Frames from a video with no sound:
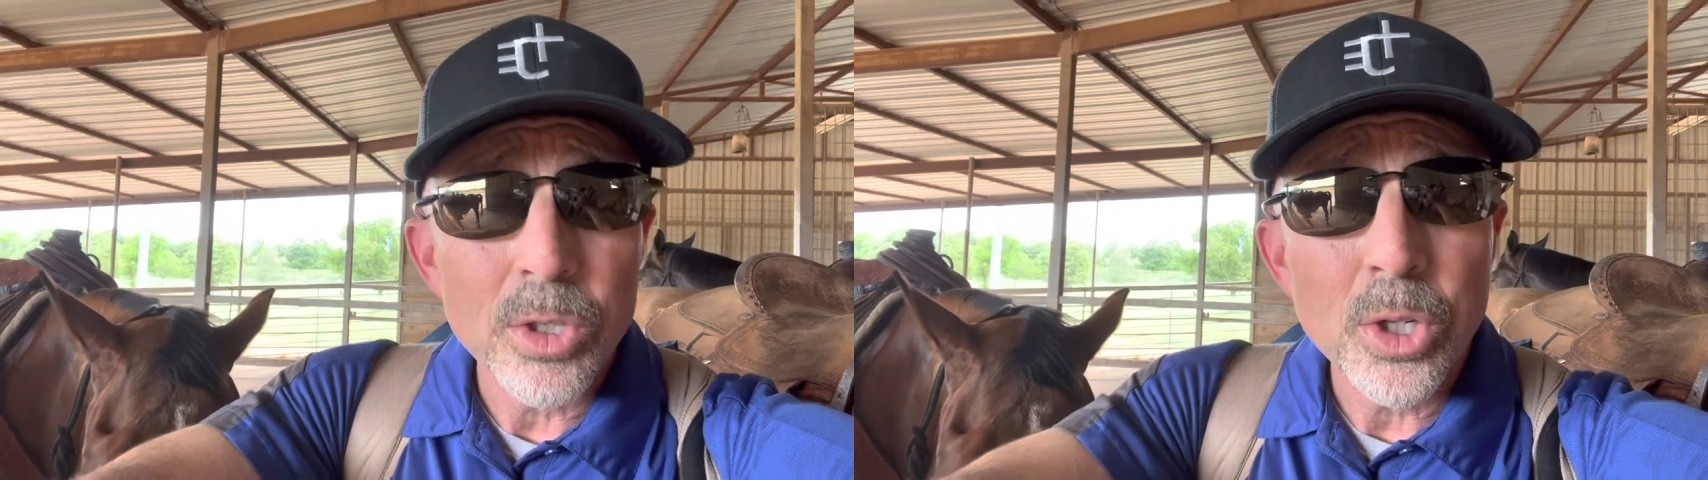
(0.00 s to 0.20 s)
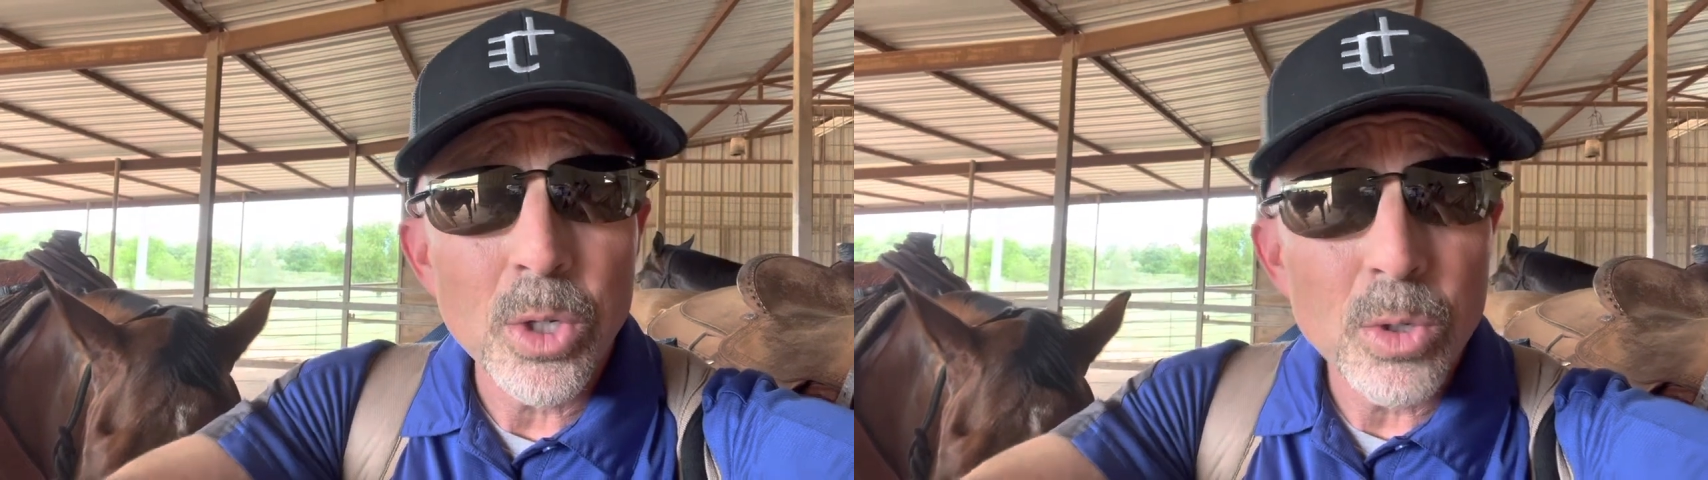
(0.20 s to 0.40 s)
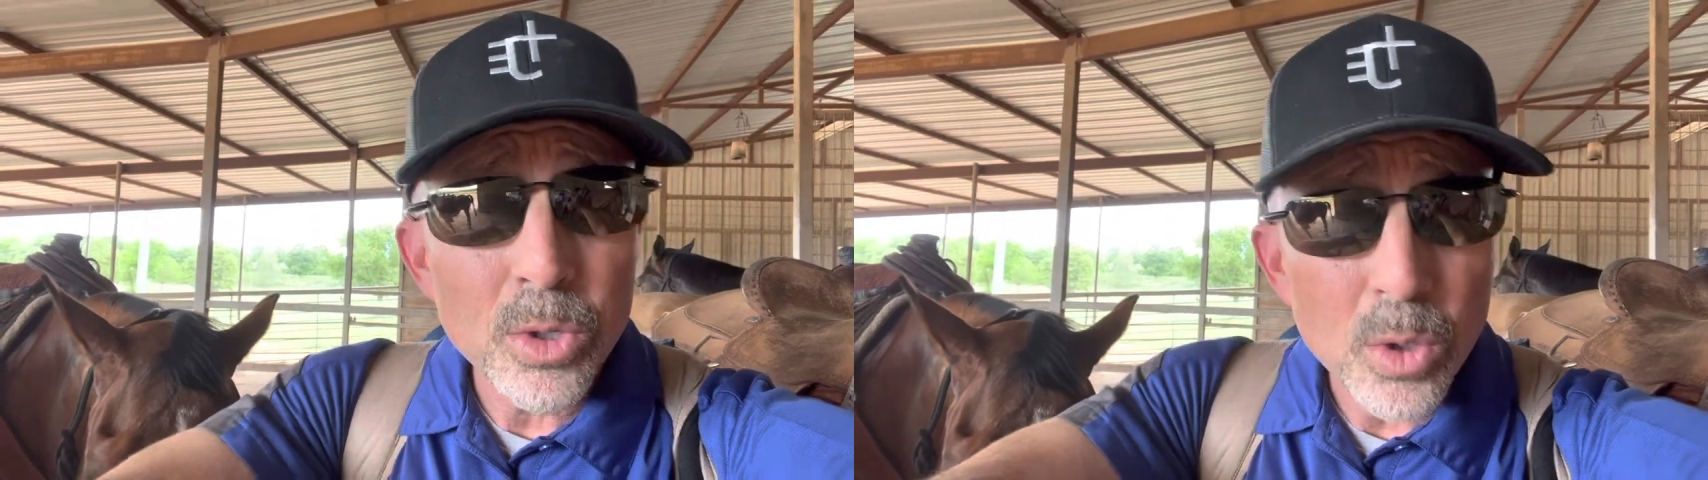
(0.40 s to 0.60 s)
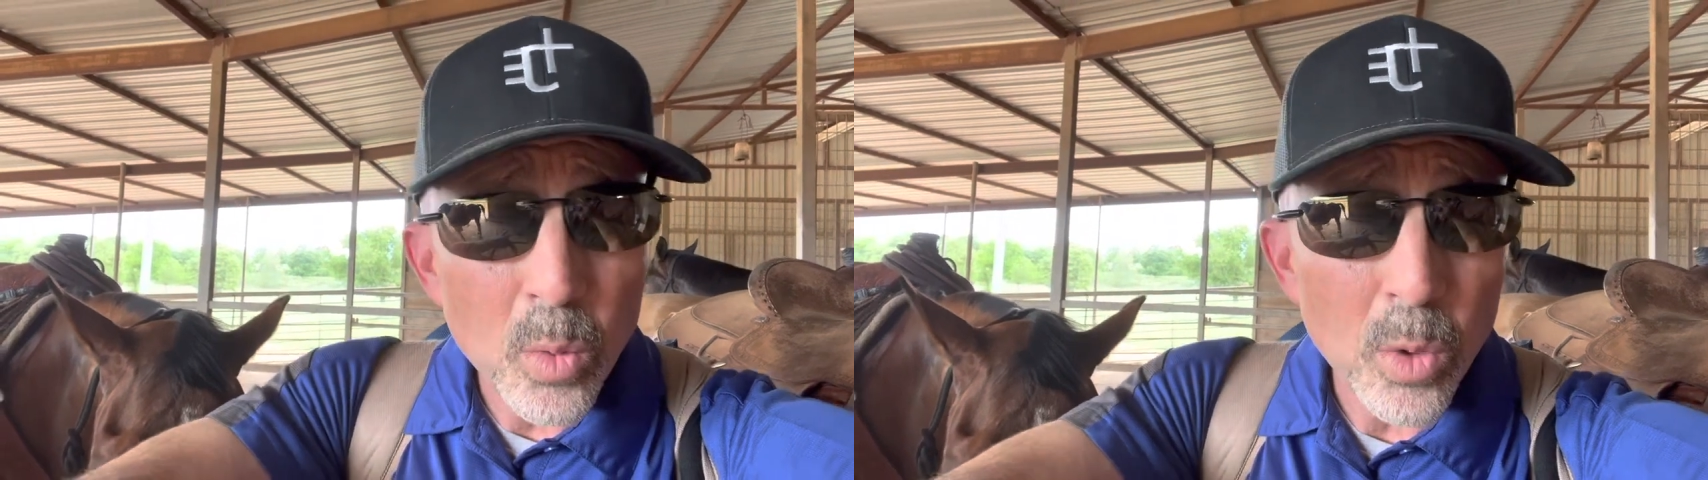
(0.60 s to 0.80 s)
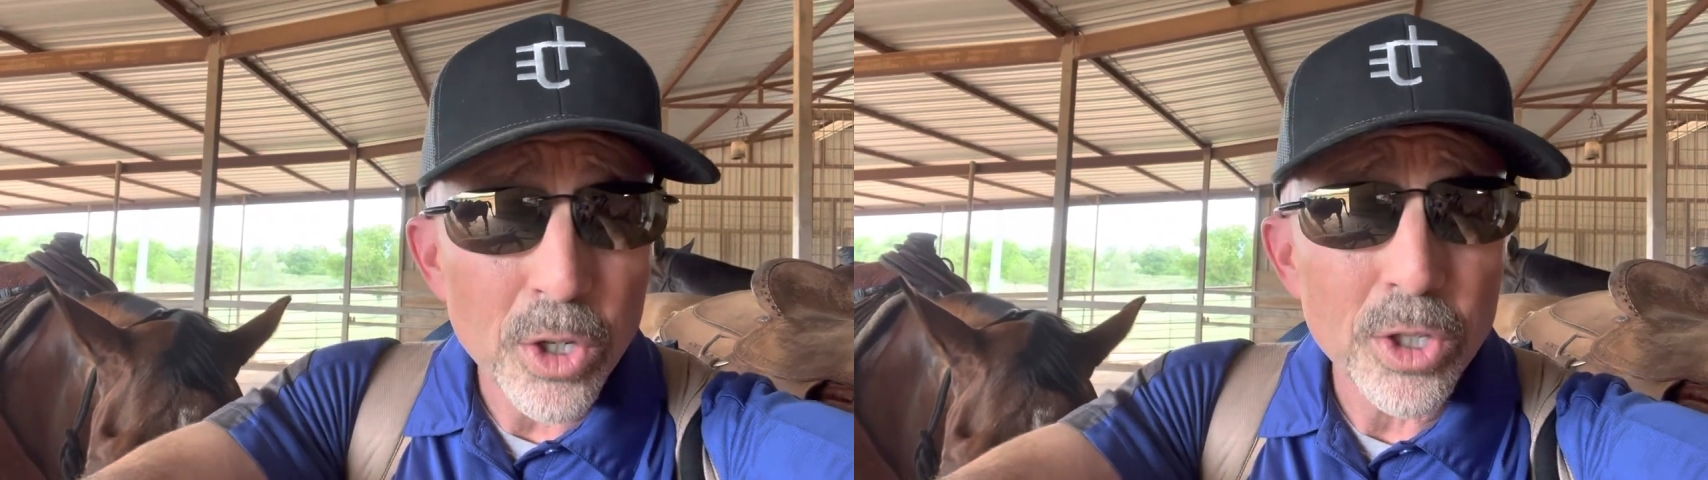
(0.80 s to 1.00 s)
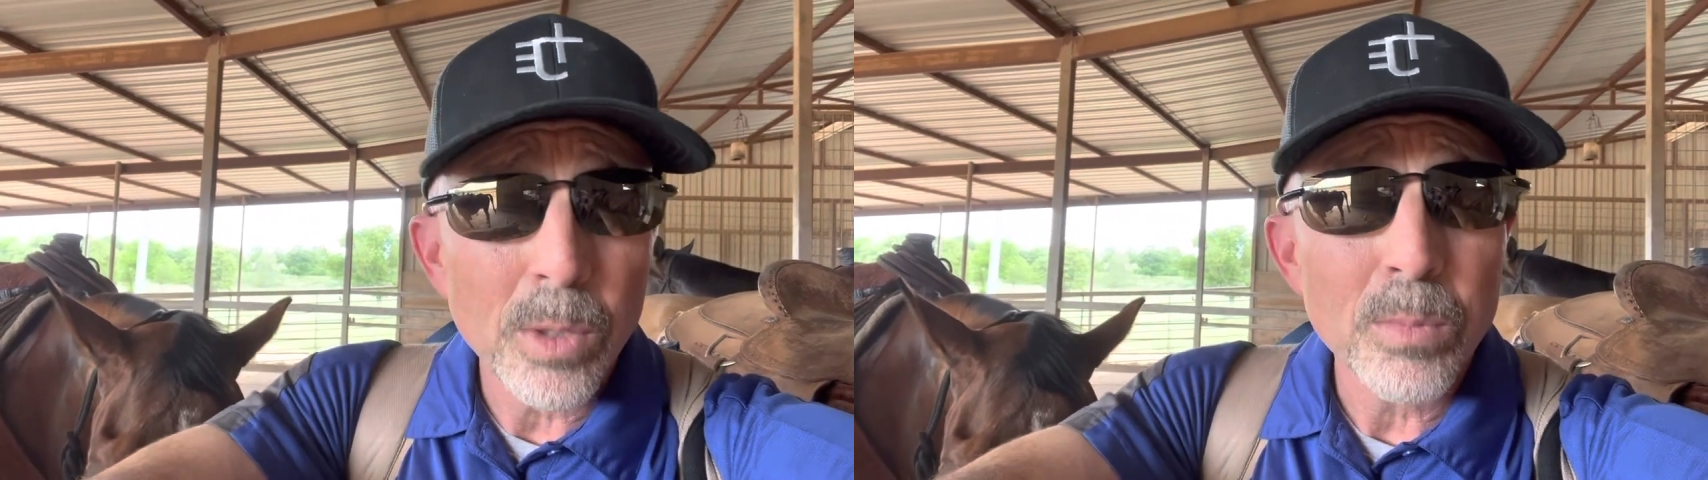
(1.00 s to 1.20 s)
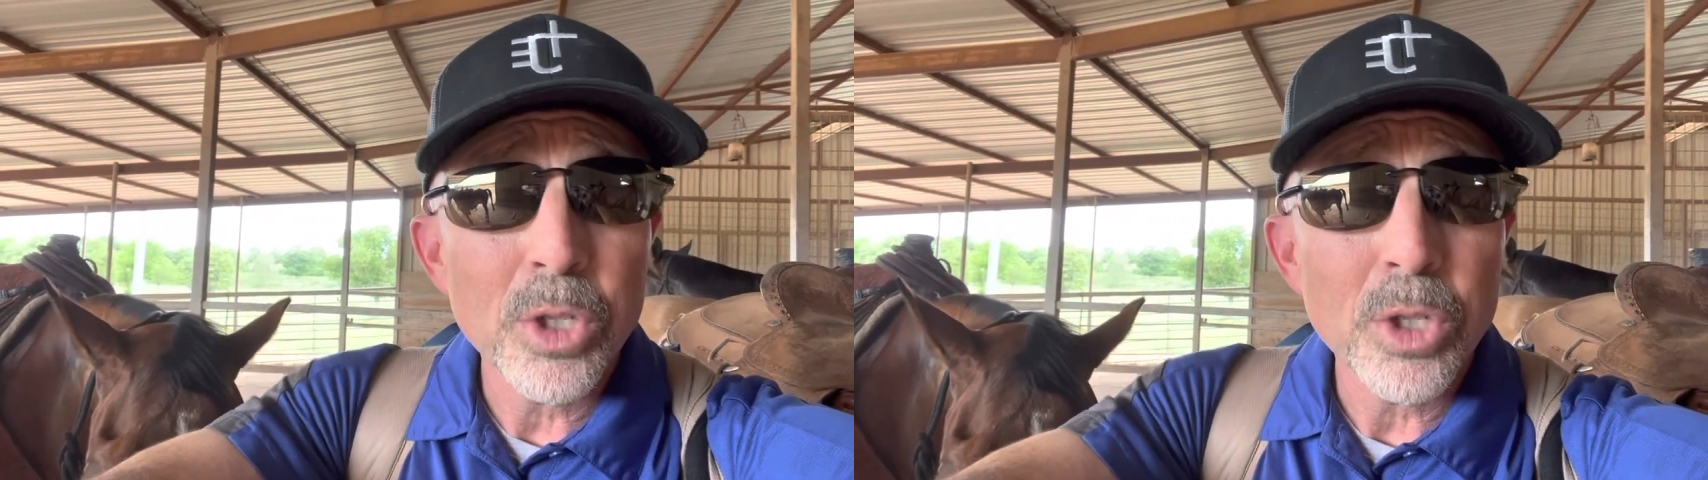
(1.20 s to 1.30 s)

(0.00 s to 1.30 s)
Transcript: choose to worship,